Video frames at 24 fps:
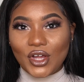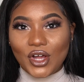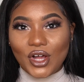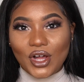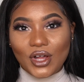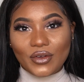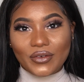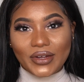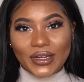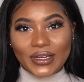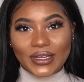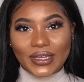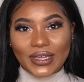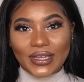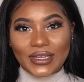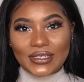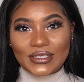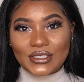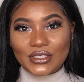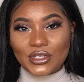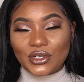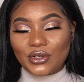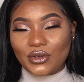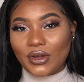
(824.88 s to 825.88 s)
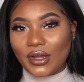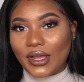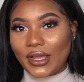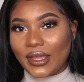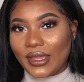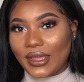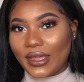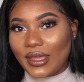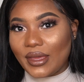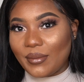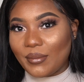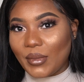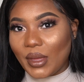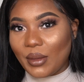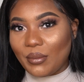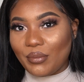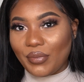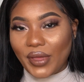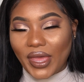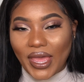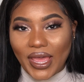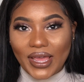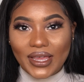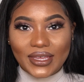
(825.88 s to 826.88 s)
All right guys, so I am
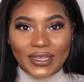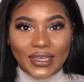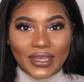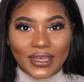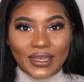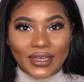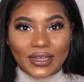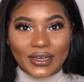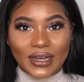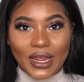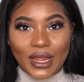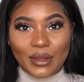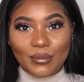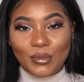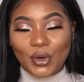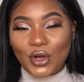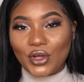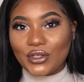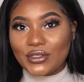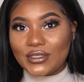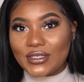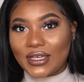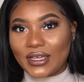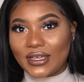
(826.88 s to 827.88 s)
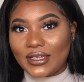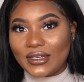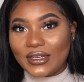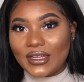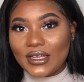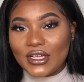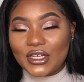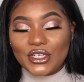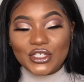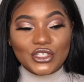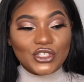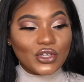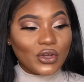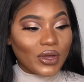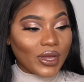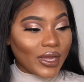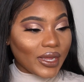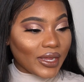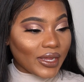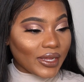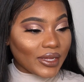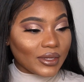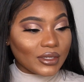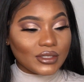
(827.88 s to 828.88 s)
back and I'm all done. So
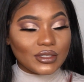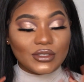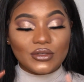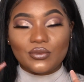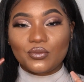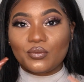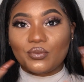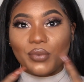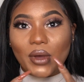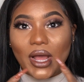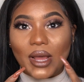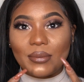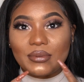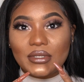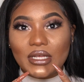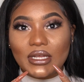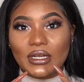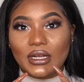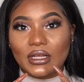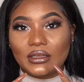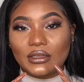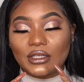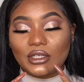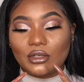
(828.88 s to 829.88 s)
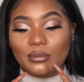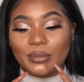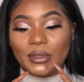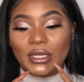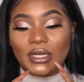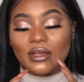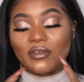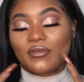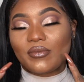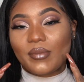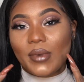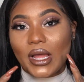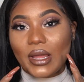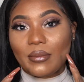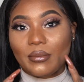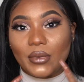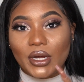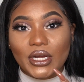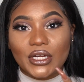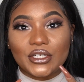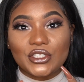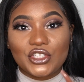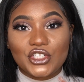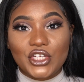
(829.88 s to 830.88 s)
I Popped on a little bit of my
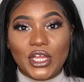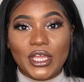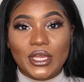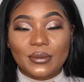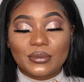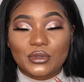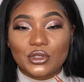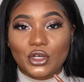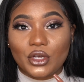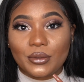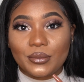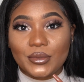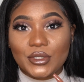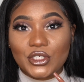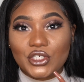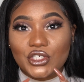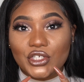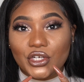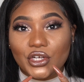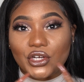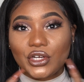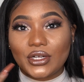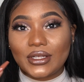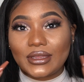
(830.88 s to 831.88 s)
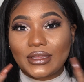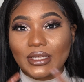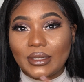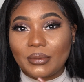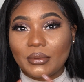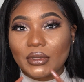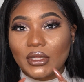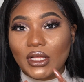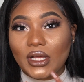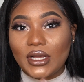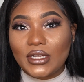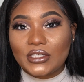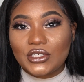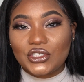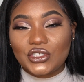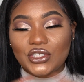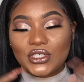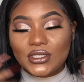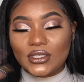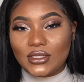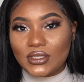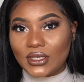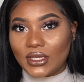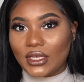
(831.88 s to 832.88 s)
Marc Jacobs Cream and Sugar lip gloss
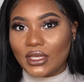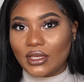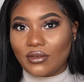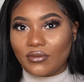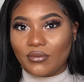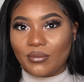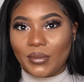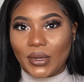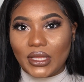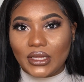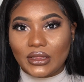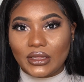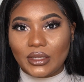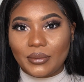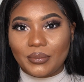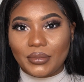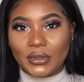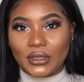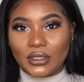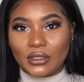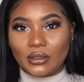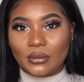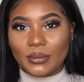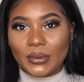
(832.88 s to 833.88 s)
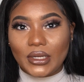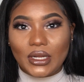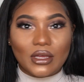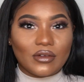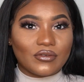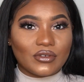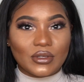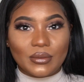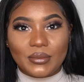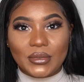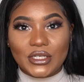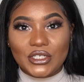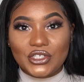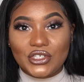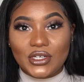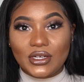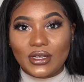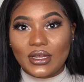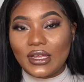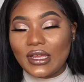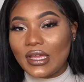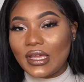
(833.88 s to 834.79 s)
just to give my lip a little bit of dimension.